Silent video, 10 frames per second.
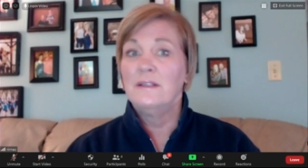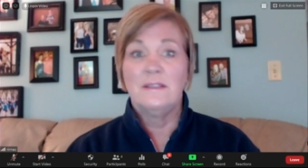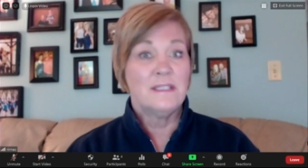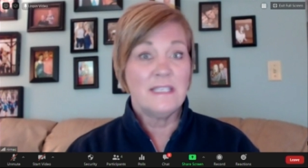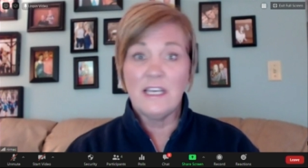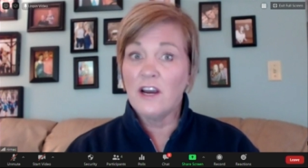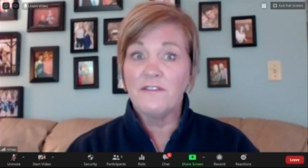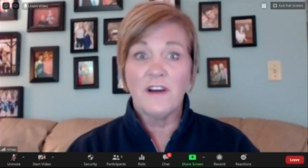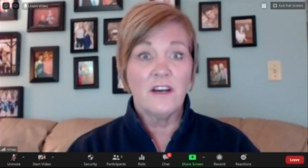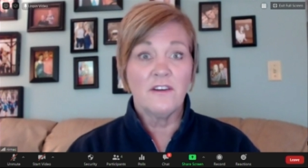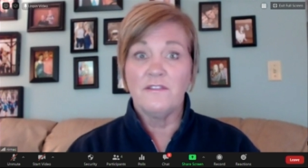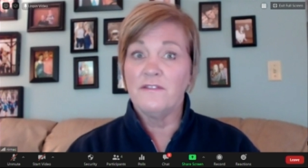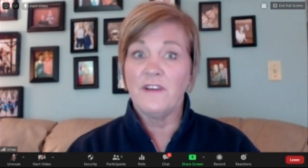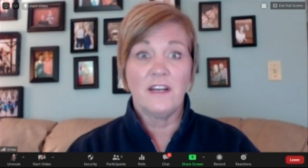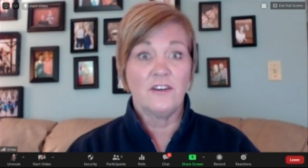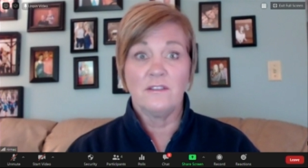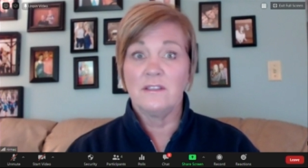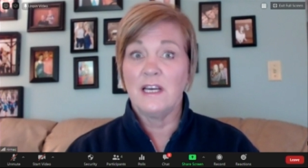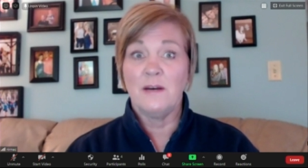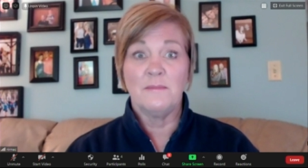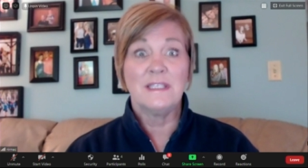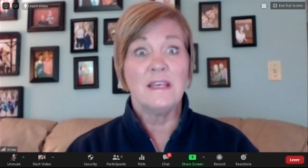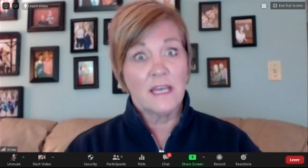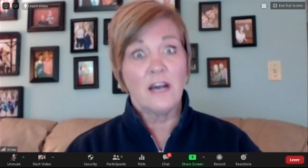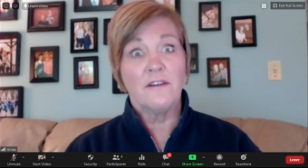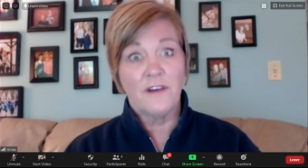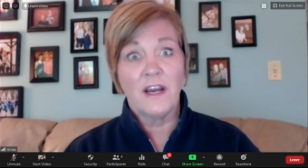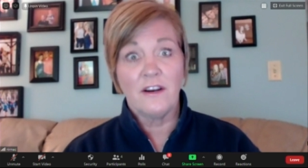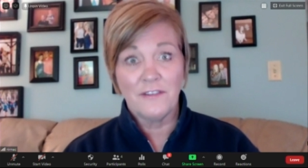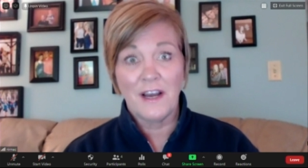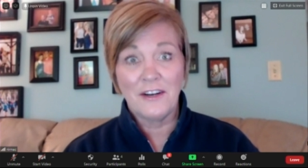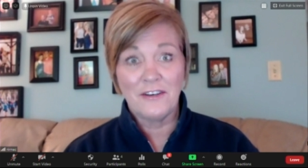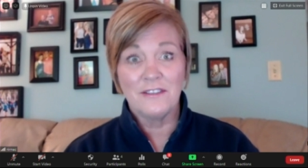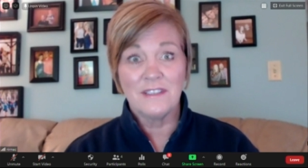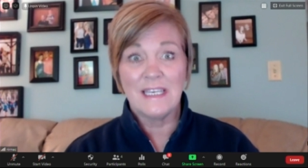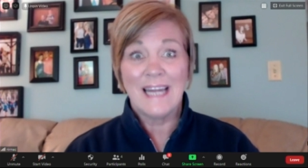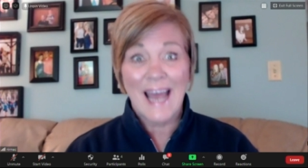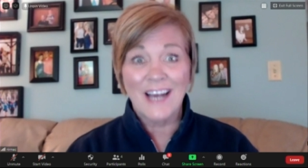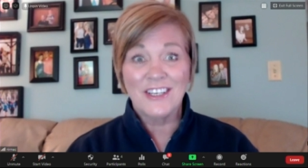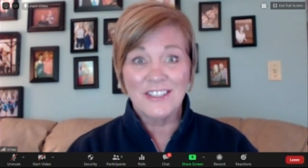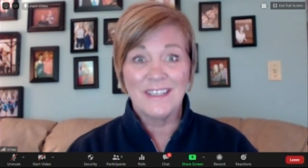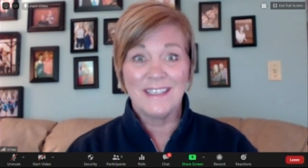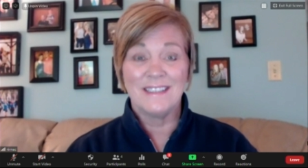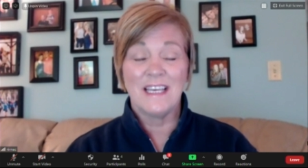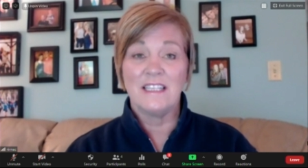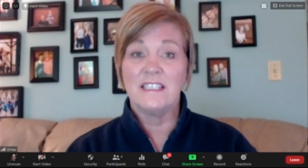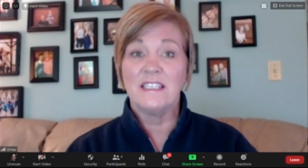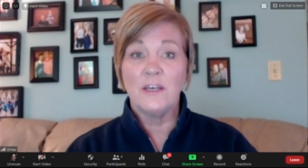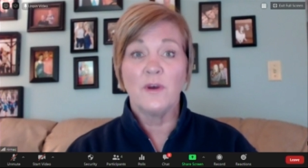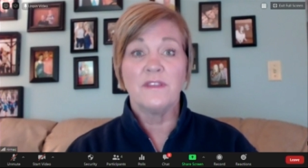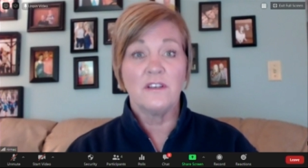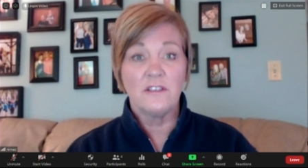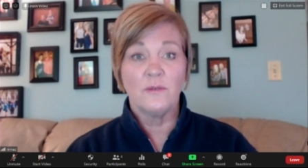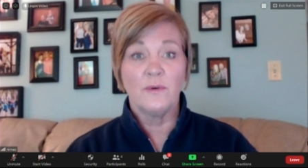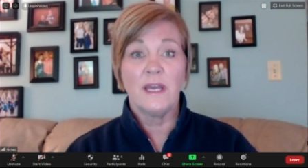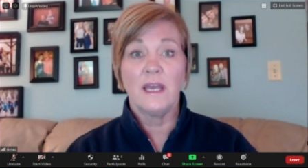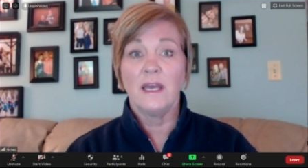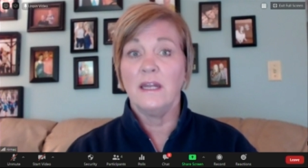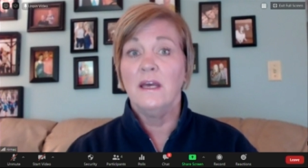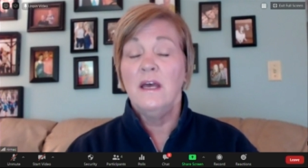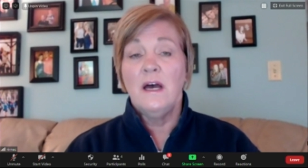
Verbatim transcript: see our firefighters, um, see their firefighters in action and, and see what they're doing. And,